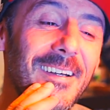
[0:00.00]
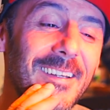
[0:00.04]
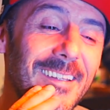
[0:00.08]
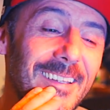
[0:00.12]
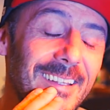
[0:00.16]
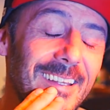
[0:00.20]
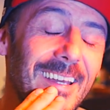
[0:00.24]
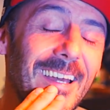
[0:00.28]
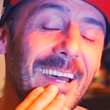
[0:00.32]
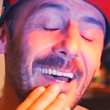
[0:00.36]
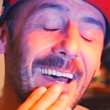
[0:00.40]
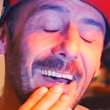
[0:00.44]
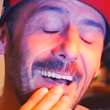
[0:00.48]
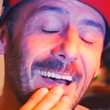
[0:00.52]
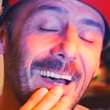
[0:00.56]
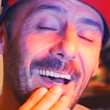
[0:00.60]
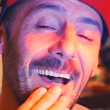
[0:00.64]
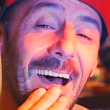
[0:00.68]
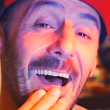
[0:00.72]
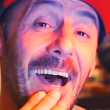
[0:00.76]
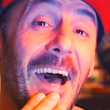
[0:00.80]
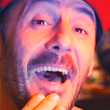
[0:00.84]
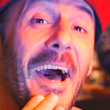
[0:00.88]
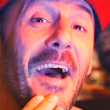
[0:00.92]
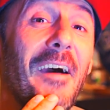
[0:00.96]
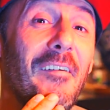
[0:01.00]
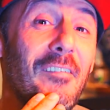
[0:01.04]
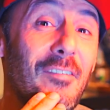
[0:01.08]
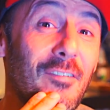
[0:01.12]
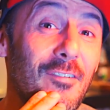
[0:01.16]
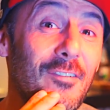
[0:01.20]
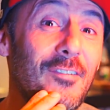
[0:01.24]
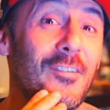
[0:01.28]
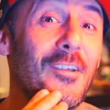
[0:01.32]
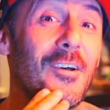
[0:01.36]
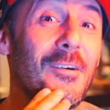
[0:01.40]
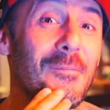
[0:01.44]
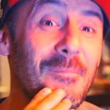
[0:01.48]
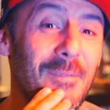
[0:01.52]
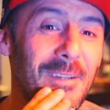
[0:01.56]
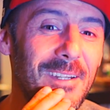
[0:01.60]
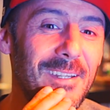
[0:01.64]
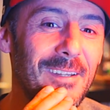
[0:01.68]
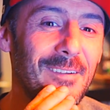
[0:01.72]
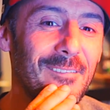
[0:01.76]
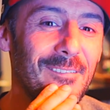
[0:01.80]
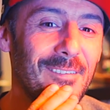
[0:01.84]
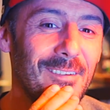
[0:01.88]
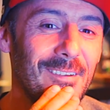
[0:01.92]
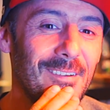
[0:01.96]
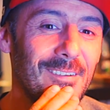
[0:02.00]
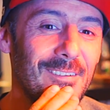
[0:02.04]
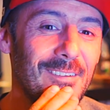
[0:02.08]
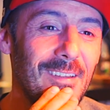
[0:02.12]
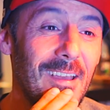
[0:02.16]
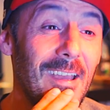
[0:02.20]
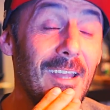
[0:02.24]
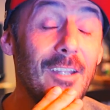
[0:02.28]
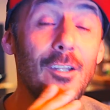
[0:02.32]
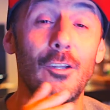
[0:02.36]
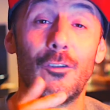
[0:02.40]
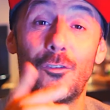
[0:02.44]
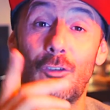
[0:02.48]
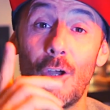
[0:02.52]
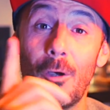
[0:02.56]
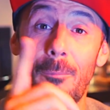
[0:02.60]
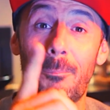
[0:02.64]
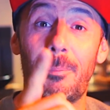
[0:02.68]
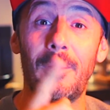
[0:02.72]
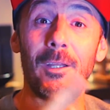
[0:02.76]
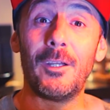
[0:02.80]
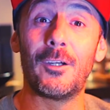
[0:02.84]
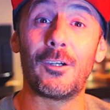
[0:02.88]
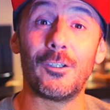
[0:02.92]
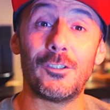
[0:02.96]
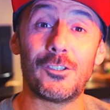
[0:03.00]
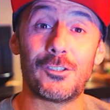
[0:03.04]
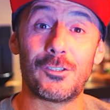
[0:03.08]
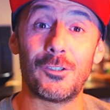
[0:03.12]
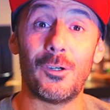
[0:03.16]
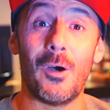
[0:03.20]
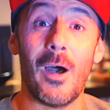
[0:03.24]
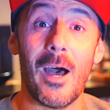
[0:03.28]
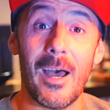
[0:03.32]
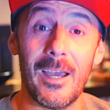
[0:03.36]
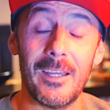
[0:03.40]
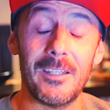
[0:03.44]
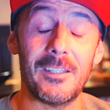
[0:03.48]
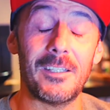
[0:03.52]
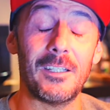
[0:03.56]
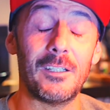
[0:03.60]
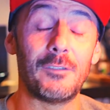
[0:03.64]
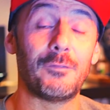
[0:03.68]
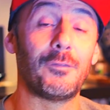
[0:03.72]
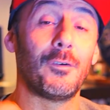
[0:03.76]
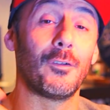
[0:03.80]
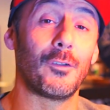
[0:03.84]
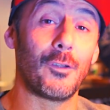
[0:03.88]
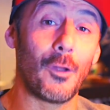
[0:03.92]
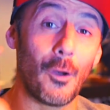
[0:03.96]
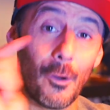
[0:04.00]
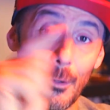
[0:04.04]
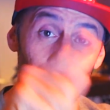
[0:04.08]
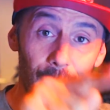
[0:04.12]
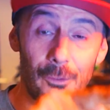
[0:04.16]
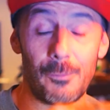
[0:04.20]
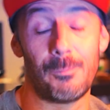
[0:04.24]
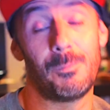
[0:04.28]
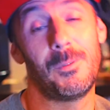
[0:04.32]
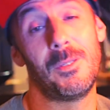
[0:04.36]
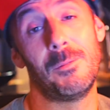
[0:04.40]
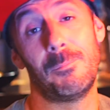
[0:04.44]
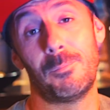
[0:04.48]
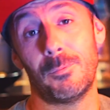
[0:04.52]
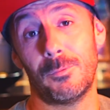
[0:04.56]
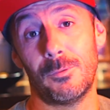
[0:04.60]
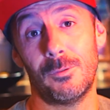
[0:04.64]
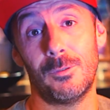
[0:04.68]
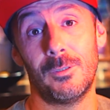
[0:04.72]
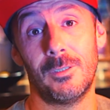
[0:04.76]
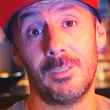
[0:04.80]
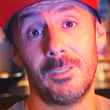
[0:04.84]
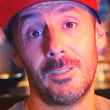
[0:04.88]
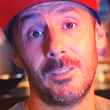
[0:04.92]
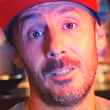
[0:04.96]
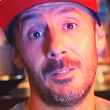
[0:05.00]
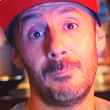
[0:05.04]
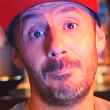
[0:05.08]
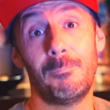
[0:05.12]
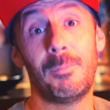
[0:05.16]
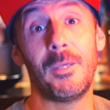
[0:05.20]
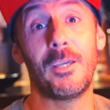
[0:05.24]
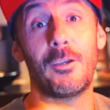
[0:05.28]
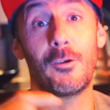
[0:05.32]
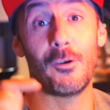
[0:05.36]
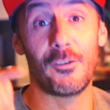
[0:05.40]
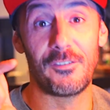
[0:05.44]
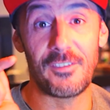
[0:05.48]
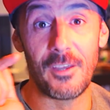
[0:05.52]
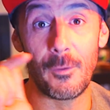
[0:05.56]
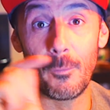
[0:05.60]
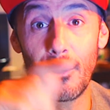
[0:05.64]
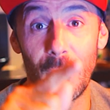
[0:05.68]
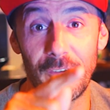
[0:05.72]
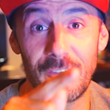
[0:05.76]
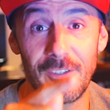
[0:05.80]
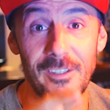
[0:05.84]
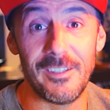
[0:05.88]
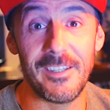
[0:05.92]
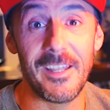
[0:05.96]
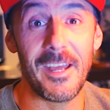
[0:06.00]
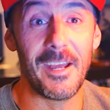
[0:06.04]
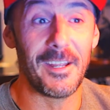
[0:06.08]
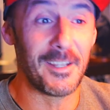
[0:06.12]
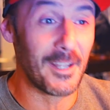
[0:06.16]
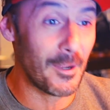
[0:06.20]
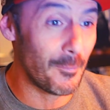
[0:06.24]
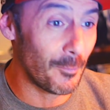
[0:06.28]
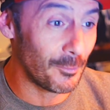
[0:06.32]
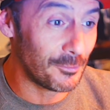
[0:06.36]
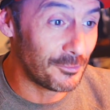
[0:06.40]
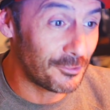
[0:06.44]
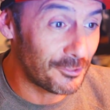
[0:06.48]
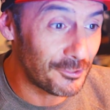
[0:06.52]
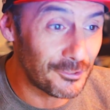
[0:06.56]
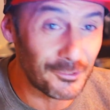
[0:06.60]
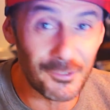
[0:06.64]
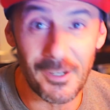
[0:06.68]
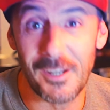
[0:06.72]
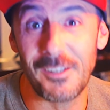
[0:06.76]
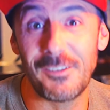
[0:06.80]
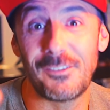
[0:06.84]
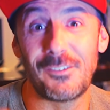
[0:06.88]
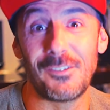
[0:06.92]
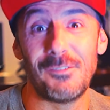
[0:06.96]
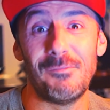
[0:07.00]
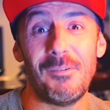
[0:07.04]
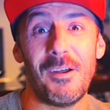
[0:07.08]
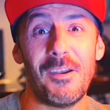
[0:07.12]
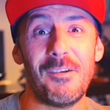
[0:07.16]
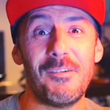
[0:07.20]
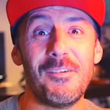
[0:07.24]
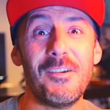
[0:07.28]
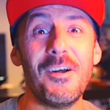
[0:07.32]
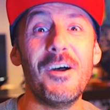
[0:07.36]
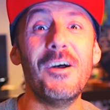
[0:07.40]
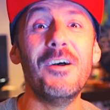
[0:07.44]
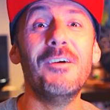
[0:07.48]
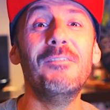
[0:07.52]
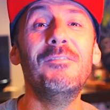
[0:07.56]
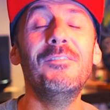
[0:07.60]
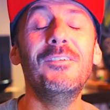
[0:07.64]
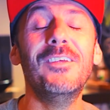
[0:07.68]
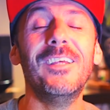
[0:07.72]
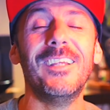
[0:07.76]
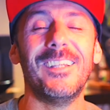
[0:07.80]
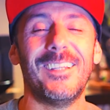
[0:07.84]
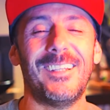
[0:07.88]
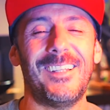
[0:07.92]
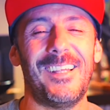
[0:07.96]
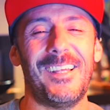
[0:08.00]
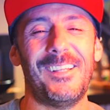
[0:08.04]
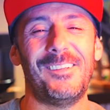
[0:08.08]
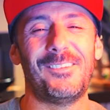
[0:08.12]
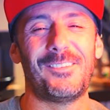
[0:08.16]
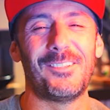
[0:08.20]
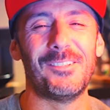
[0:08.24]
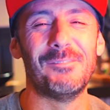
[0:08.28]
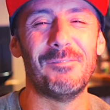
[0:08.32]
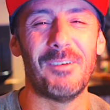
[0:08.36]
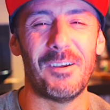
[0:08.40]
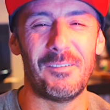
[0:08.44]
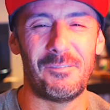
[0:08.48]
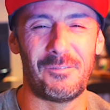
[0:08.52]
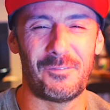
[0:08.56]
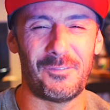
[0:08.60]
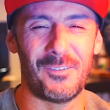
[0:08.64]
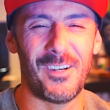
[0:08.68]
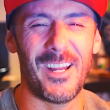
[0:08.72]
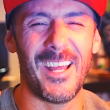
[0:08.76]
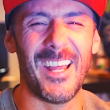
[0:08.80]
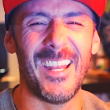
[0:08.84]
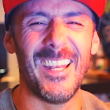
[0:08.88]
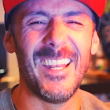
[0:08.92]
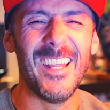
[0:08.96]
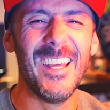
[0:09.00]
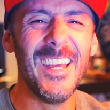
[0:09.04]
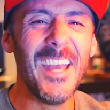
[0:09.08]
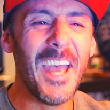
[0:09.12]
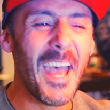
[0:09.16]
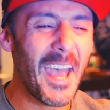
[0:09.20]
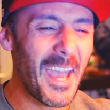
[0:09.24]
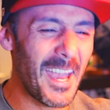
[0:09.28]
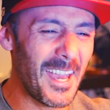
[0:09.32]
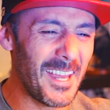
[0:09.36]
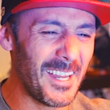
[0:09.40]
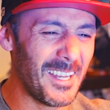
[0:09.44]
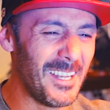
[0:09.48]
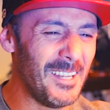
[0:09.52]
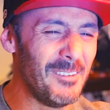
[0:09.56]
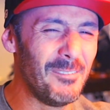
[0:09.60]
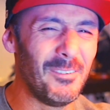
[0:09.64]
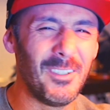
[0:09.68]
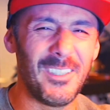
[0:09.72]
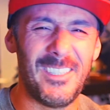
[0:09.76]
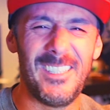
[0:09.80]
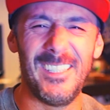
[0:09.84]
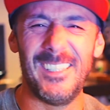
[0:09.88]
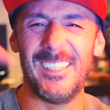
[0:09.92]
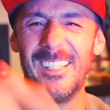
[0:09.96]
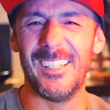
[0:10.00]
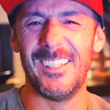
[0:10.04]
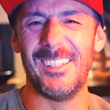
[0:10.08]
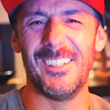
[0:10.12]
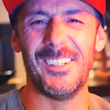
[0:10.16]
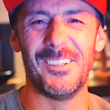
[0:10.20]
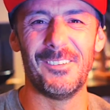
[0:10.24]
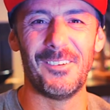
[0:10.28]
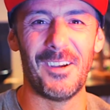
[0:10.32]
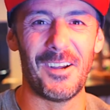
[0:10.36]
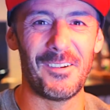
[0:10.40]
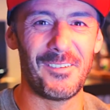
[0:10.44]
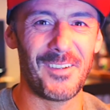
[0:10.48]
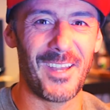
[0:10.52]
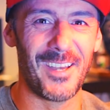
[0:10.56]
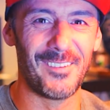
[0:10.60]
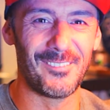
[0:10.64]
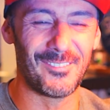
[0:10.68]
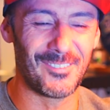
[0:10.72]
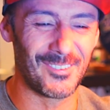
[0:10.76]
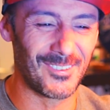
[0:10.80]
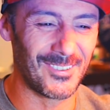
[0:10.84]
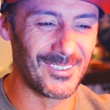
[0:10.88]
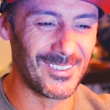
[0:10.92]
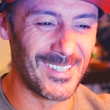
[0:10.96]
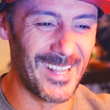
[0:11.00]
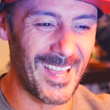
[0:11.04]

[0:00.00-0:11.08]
Yeah, I have so many of those. And the doping control I did for the older people because they wasn't there. They went straight to my room and to my friend, and we didn't know where we had to go